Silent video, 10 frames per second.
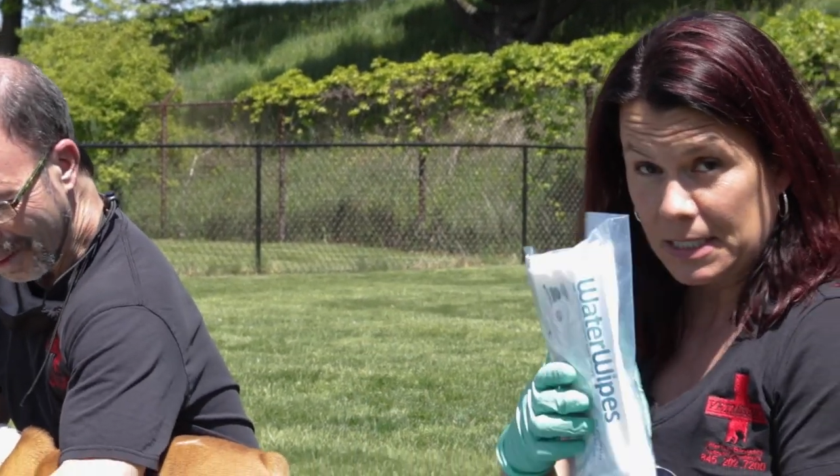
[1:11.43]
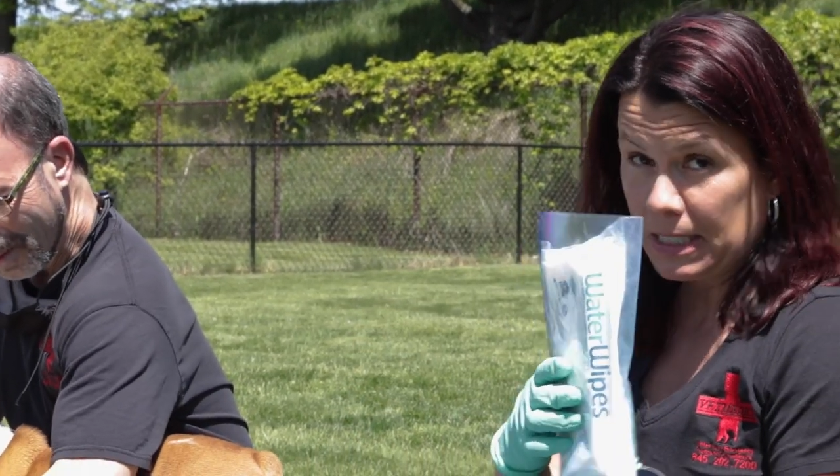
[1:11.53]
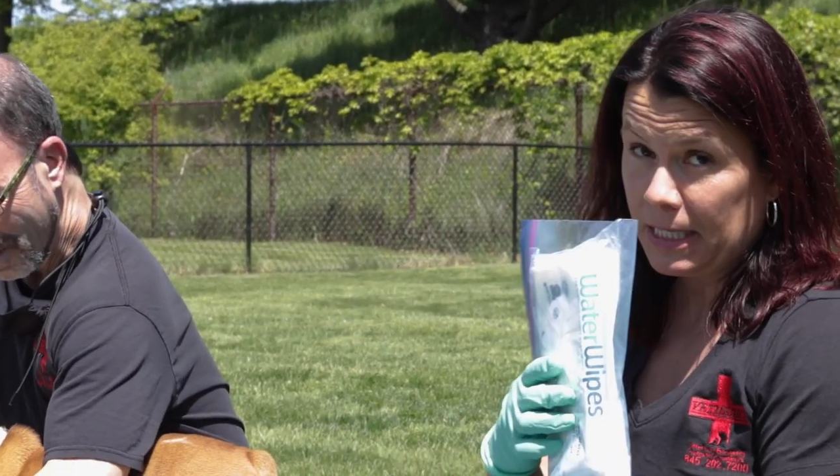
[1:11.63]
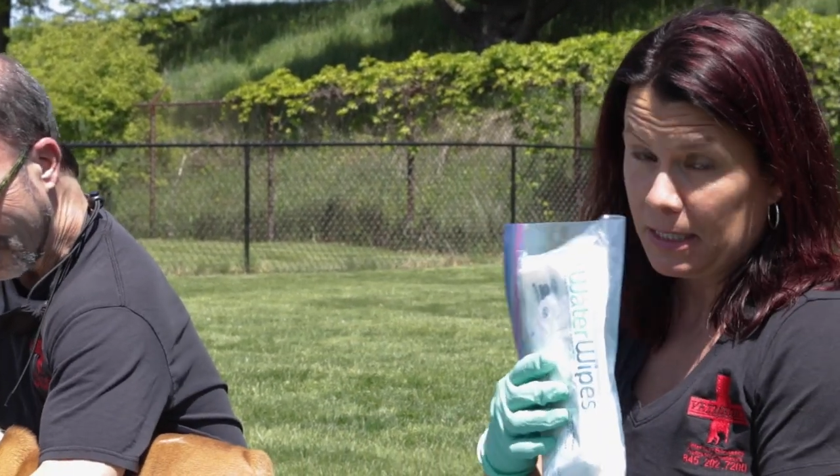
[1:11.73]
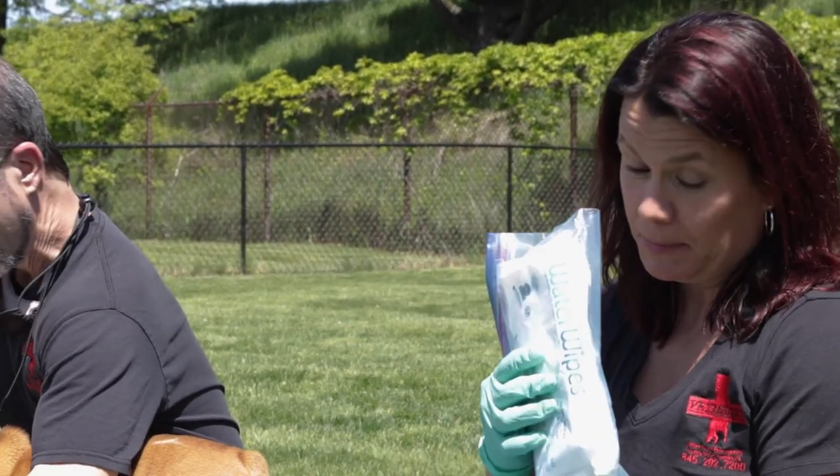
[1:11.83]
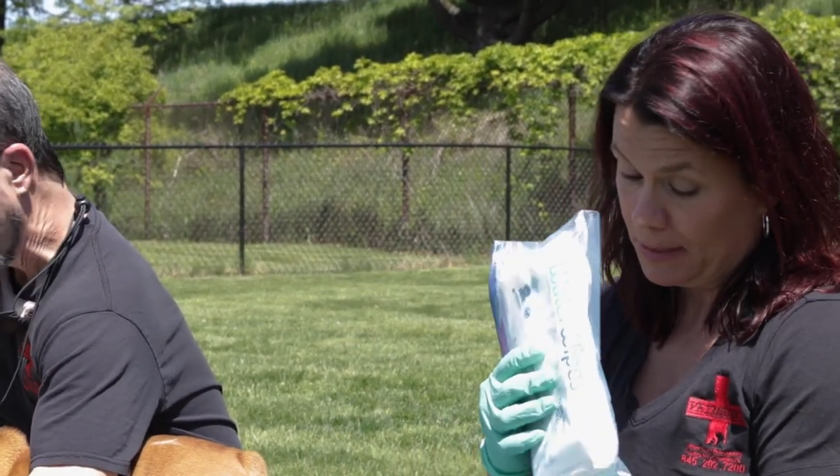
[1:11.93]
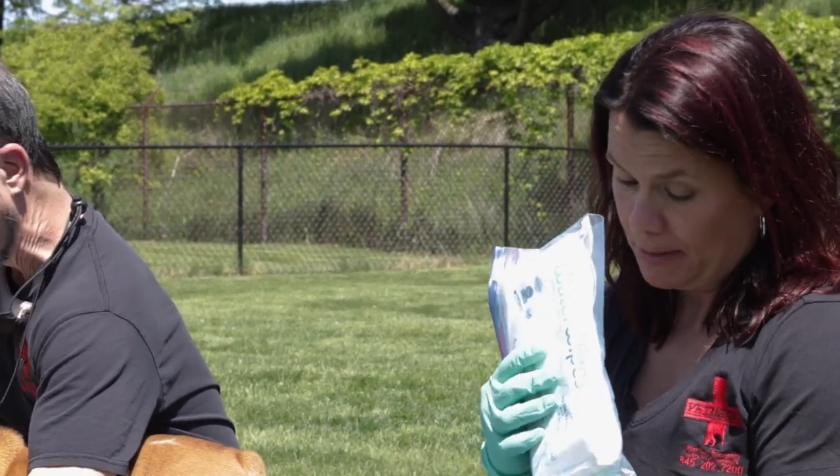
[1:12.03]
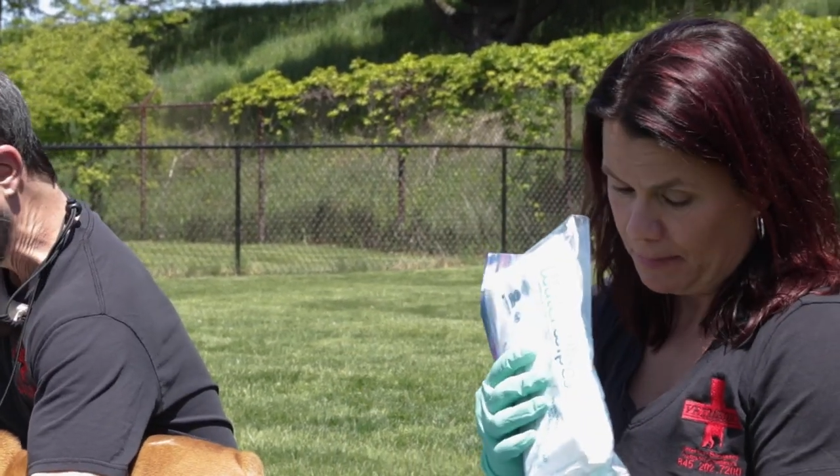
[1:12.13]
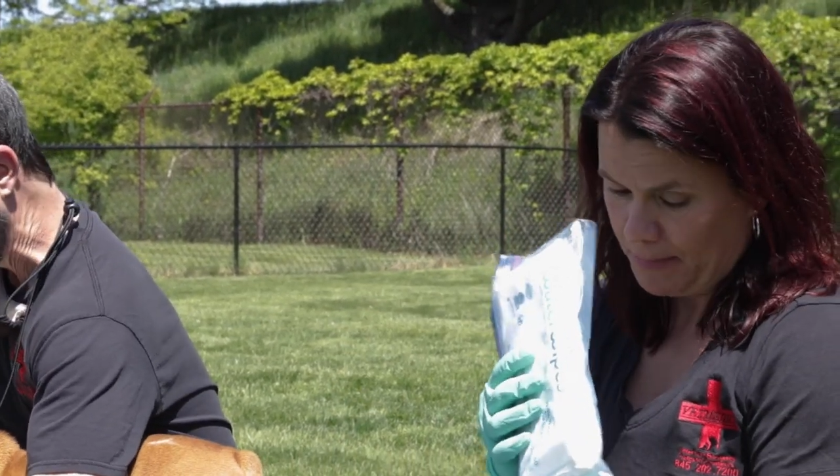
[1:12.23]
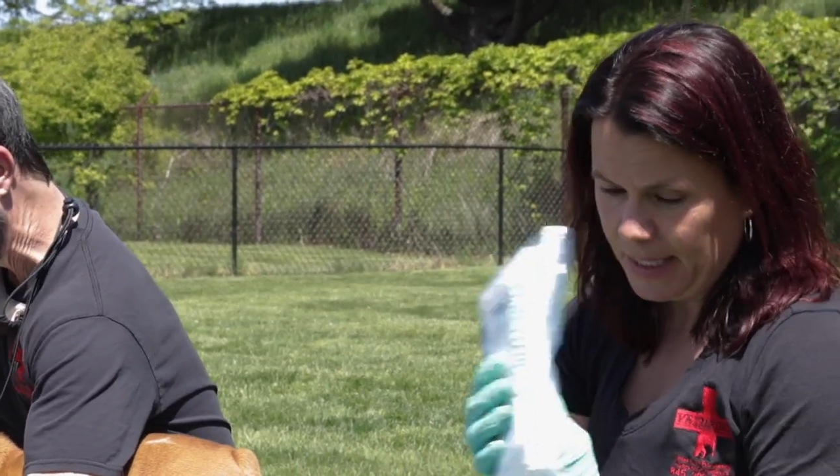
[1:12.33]
clean up the
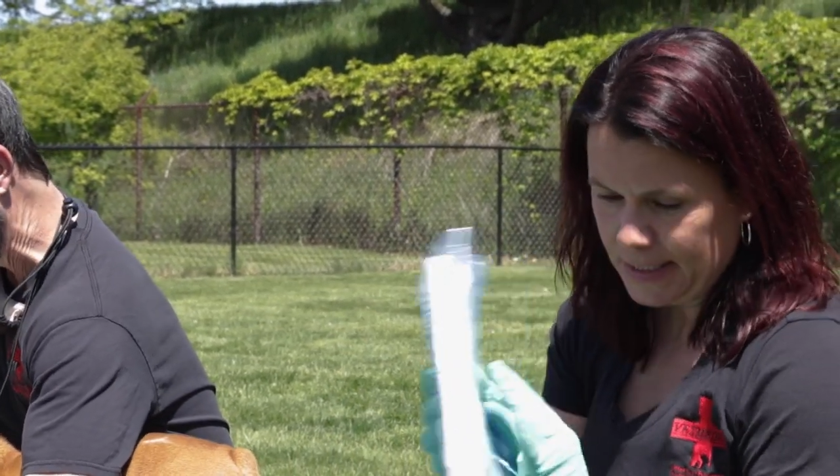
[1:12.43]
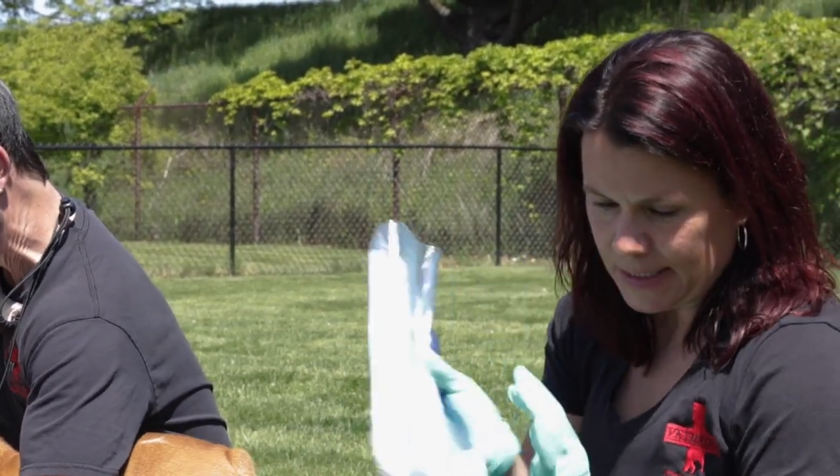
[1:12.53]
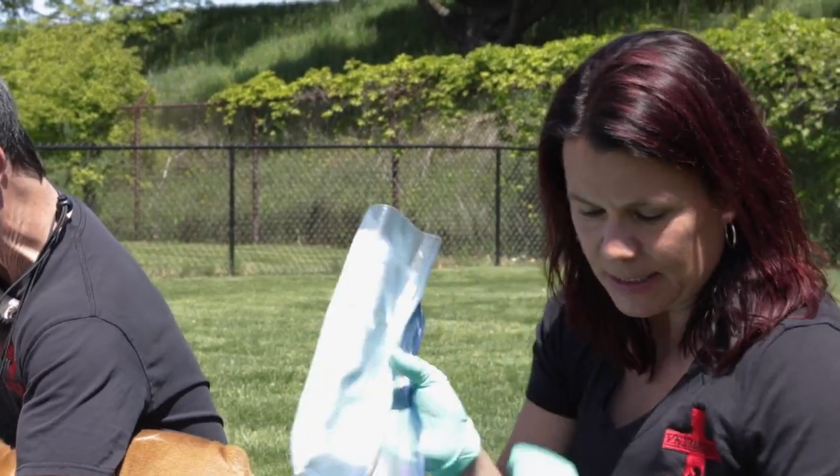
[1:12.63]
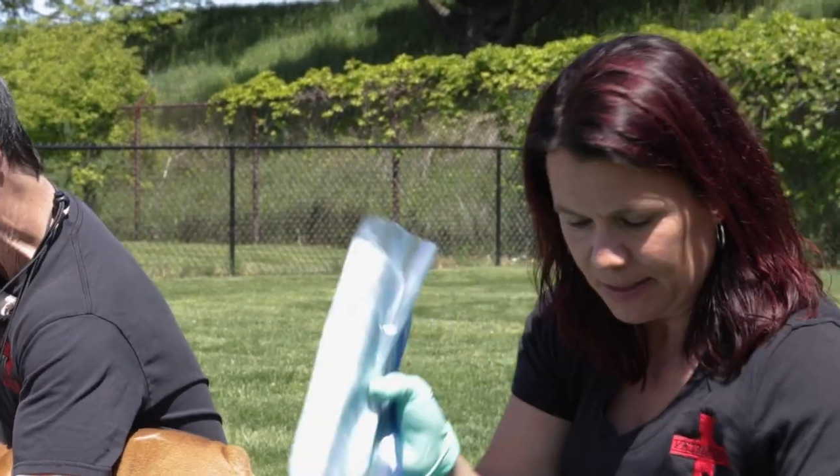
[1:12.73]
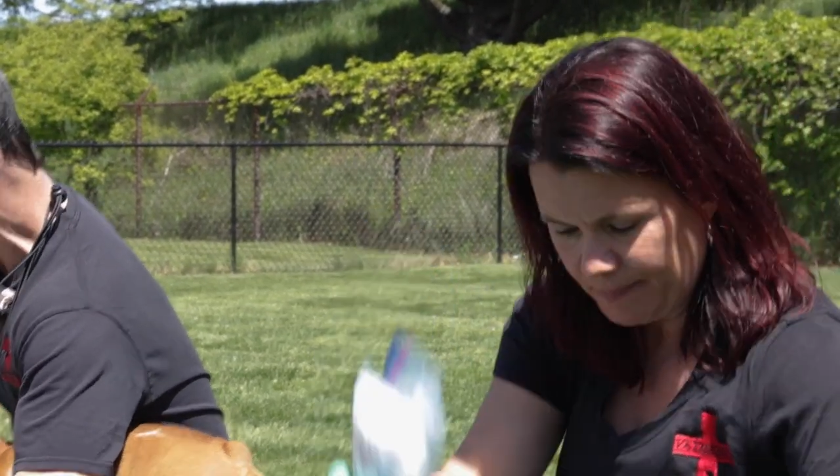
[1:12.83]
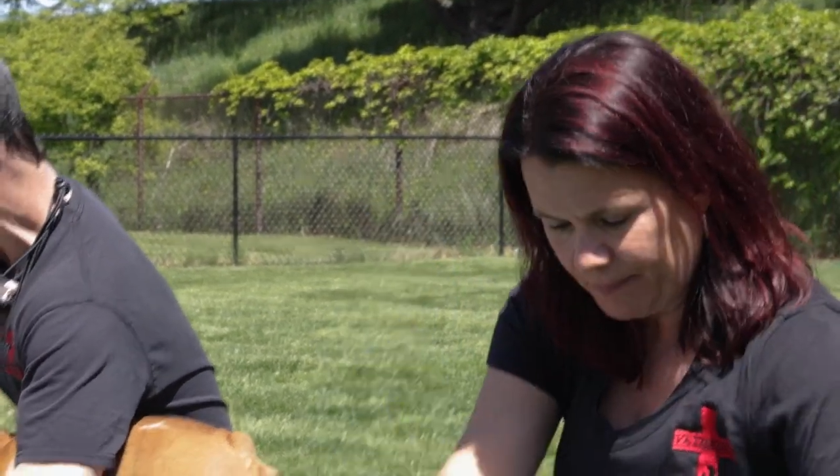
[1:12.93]
little mess.